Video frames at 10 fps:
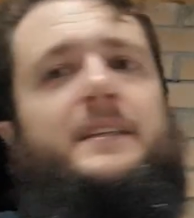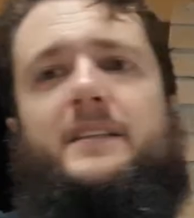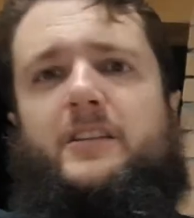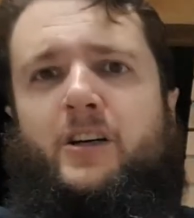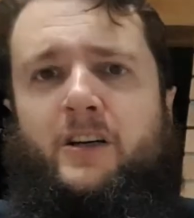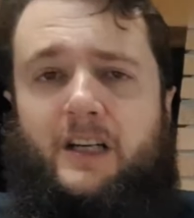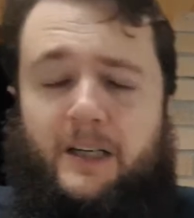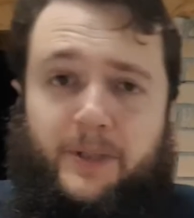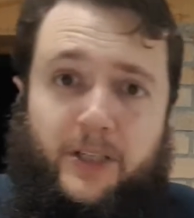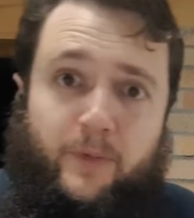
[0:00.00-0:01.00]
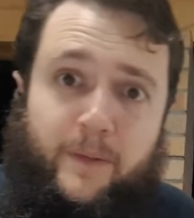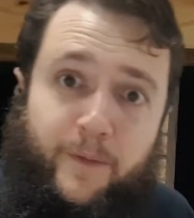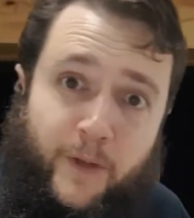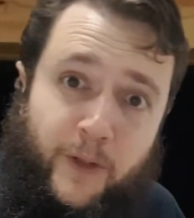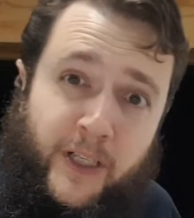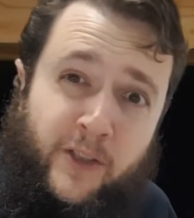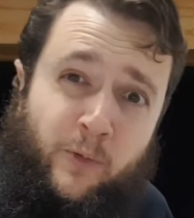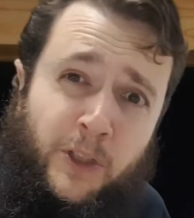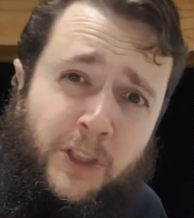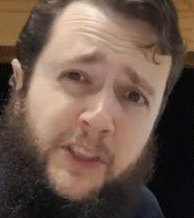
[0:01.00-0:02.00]
So I'm going to rip through these
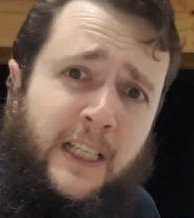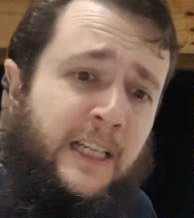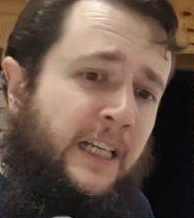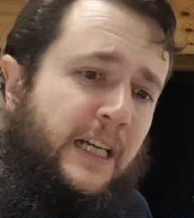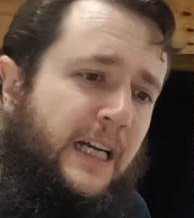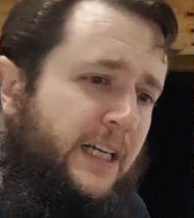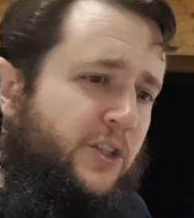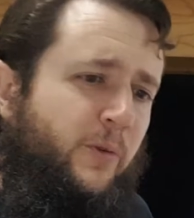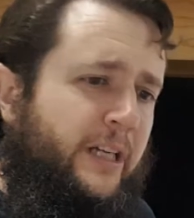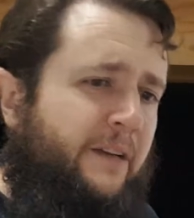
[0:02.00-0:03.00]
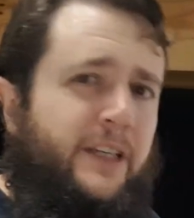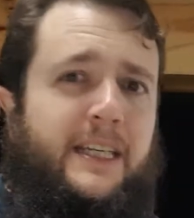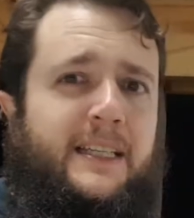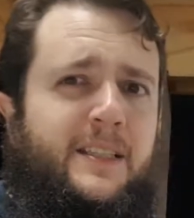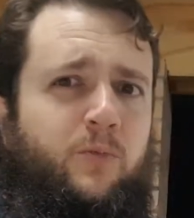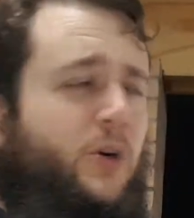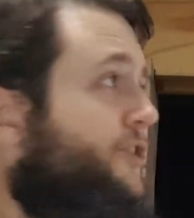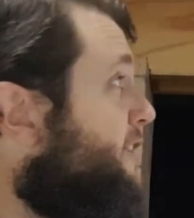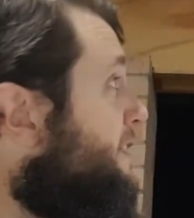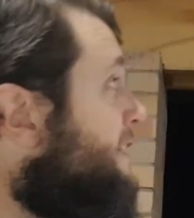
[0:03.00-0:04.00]
rules. Do you want to have a guess
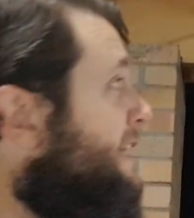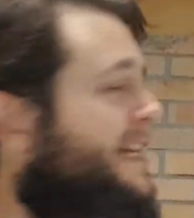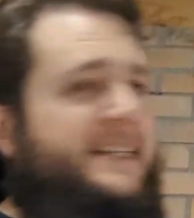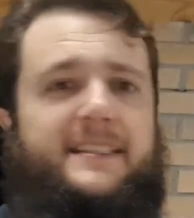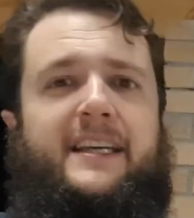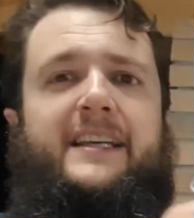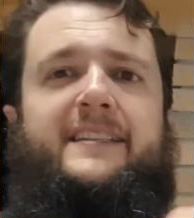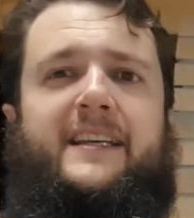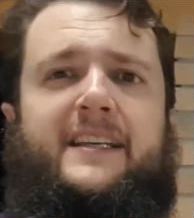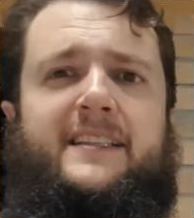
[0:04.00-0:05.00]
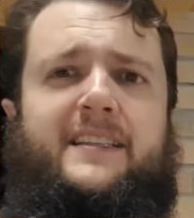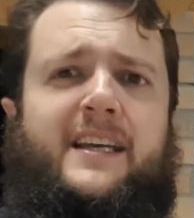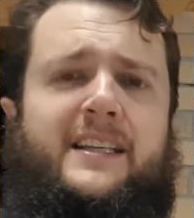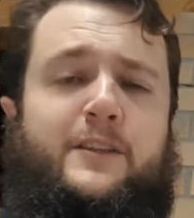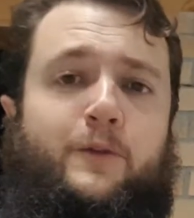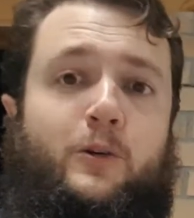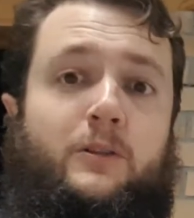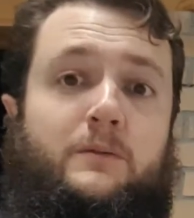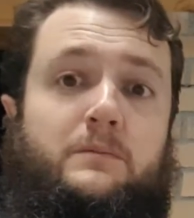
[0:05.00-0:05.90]
what SSS stands for?